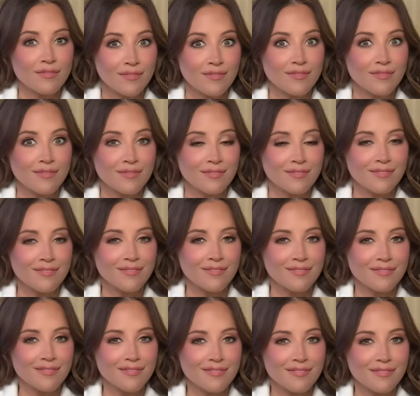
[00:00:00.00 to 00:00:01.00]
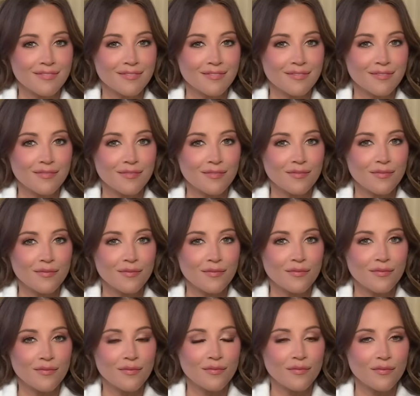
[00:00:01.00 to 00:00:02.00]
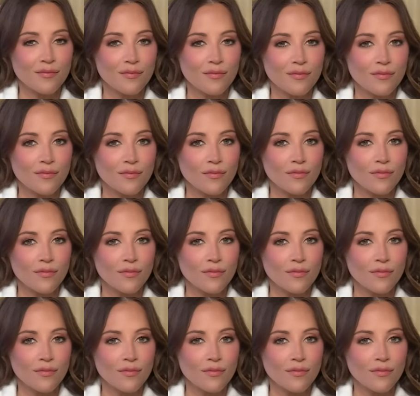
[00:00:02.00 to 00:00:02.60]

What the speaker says: No words are spoken by the person on screen.